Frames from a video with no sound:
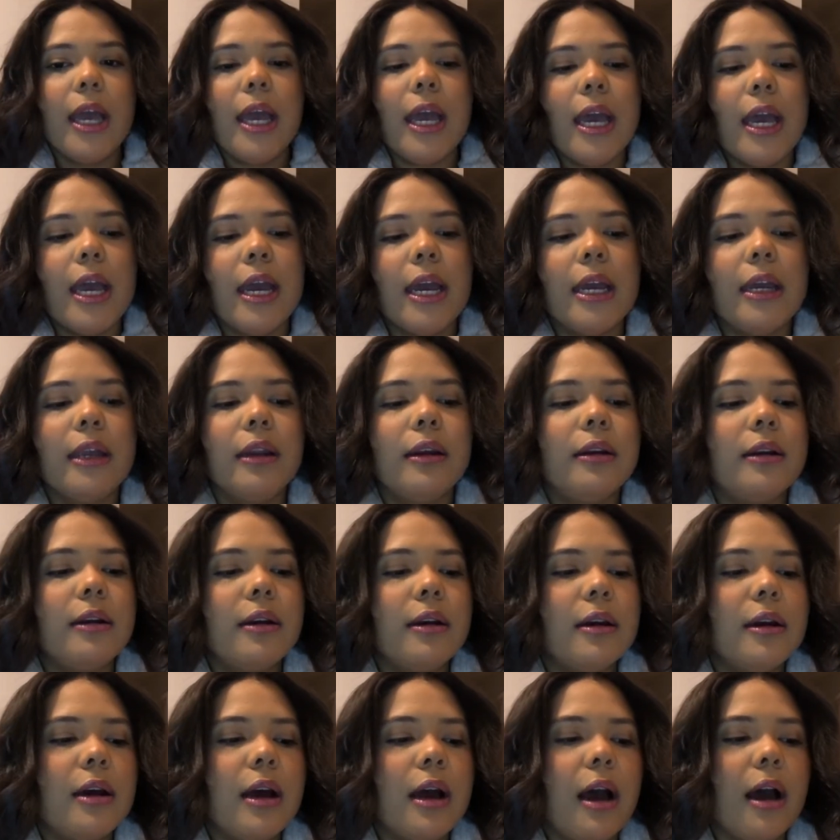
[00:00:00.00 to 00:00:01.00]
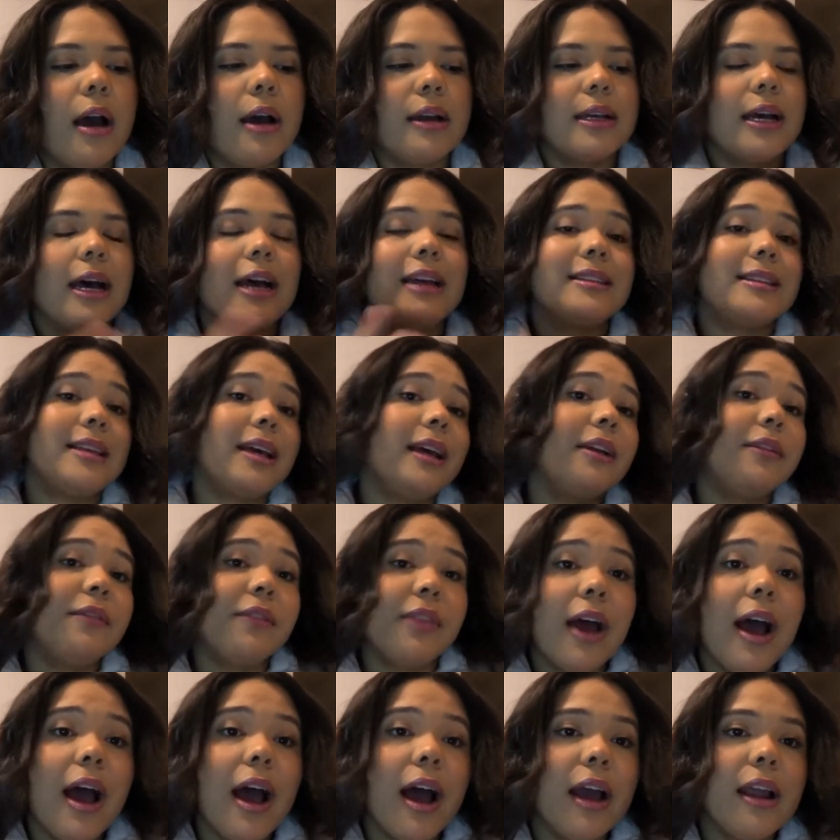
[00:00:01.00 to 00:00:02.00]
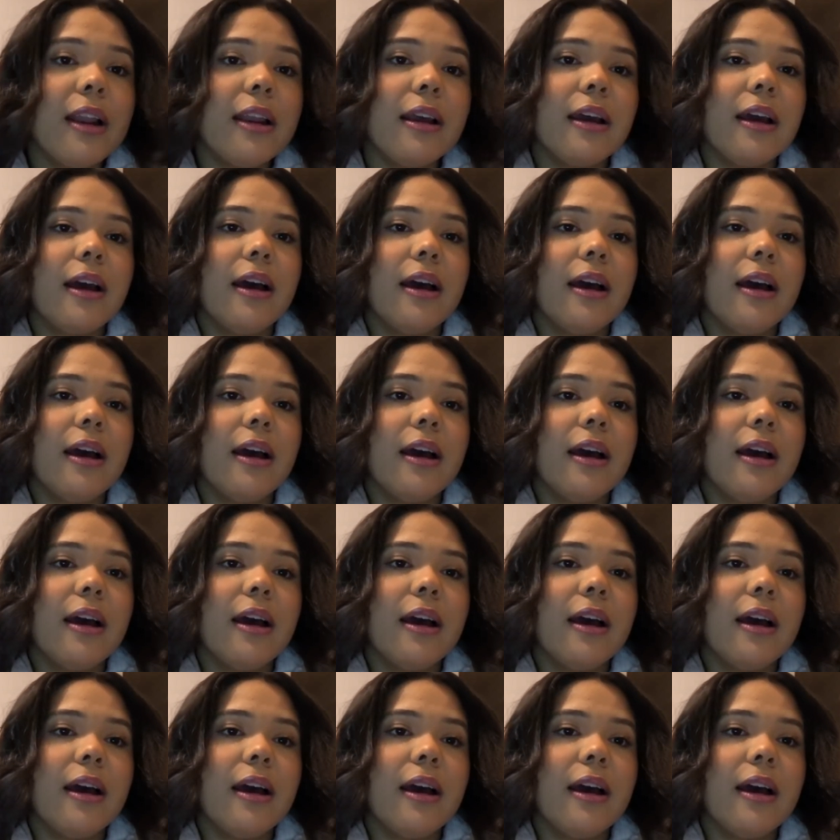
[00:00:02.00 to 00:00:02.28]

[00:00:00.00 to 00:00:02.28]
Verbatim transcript: And aside of that,